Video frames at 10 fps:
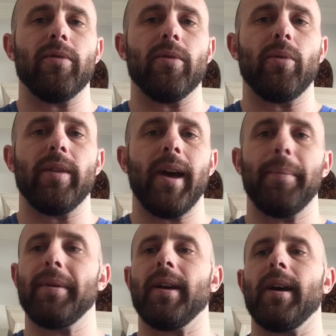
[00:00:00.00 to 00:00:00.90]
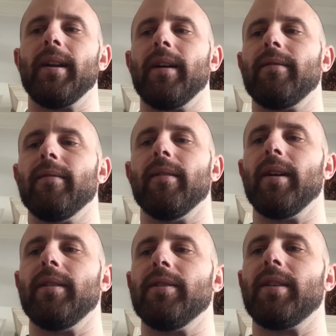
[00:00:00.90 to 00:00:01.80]
with appetite.
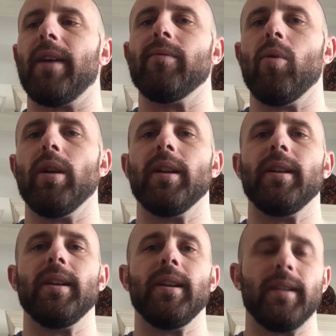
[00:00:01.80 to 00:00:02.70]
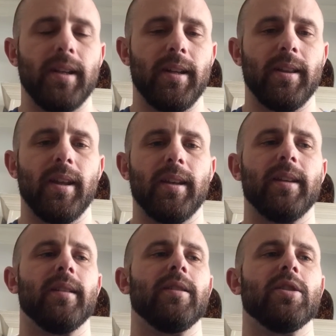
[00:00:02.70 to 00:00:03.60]
I just hadn't wanted to eat
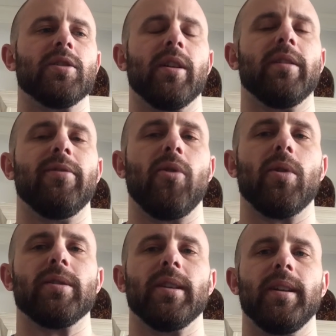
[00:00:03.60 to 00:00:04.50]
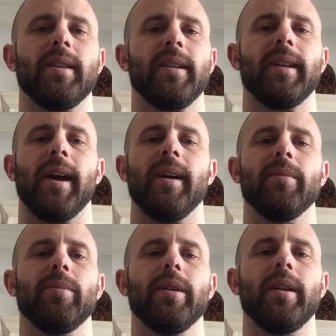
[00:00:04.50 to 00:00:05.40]
anything and just trying to force anything
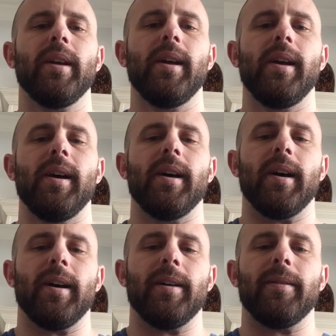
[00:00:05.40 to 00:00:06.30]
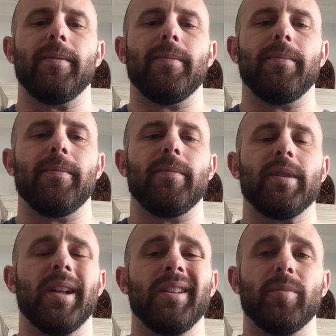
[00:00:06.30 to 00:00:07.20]
down. But
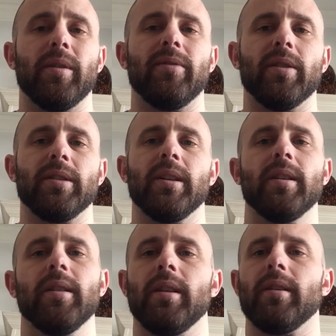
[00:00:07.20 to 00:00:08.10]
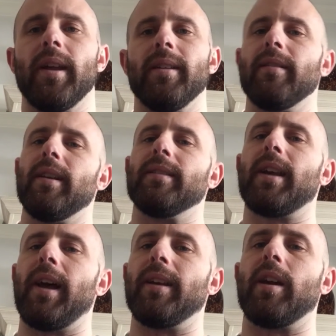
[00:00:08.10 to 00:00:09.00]
today's been the first day that has
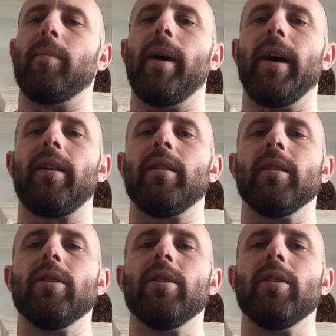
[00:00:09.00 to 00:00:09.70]
kind of come back a